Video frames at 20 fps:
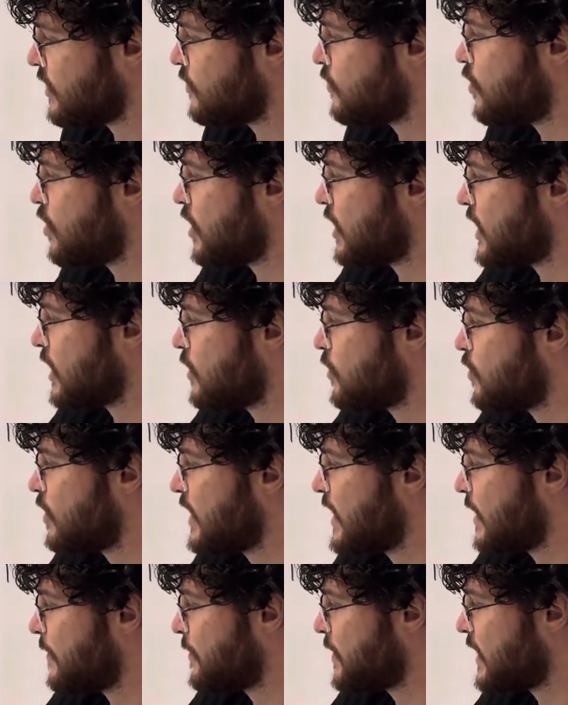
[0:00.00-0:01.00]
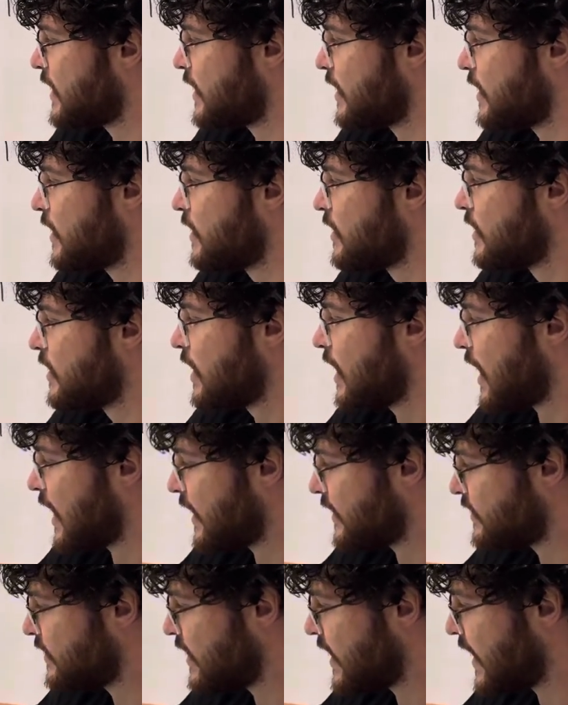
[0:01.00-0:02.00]
work our way up here,
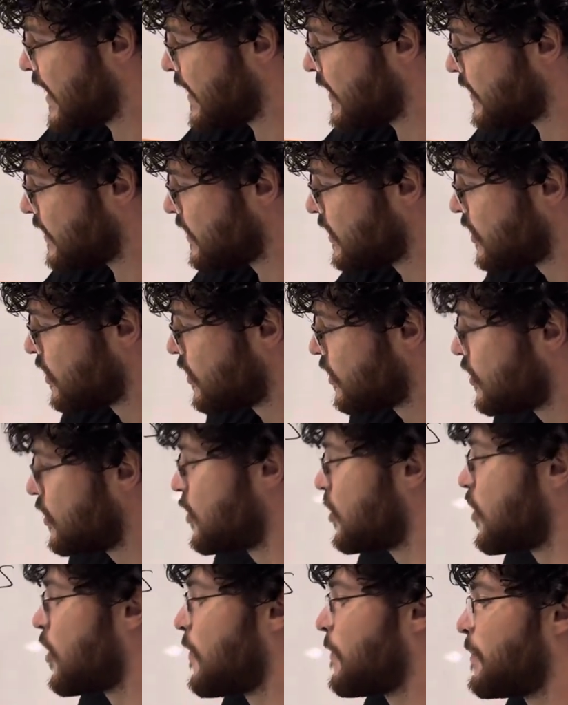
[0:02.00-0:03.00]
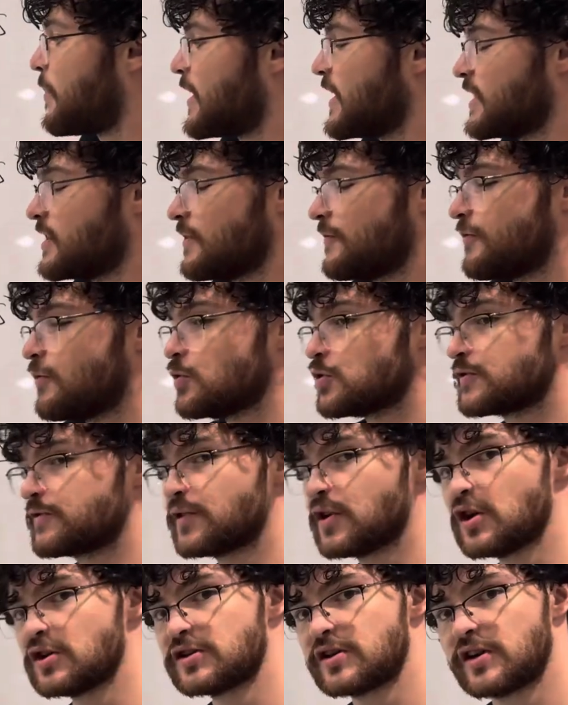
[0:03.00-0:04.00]
and then complete the force
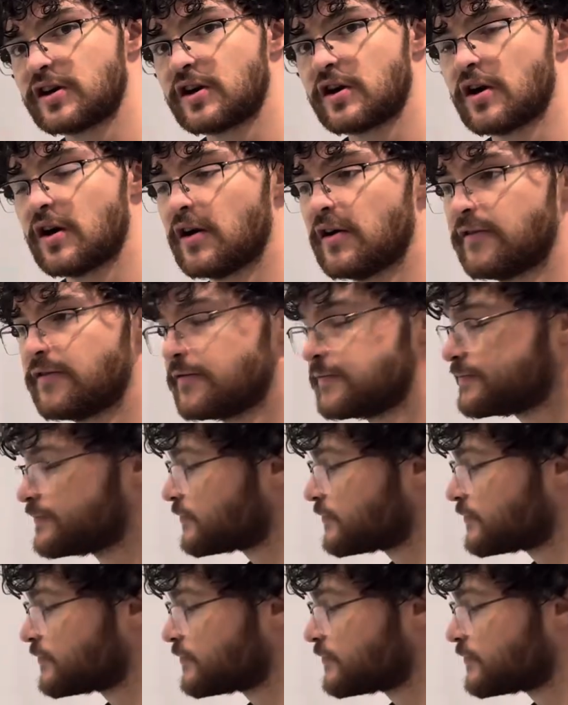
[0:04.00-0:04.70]
velocity curve.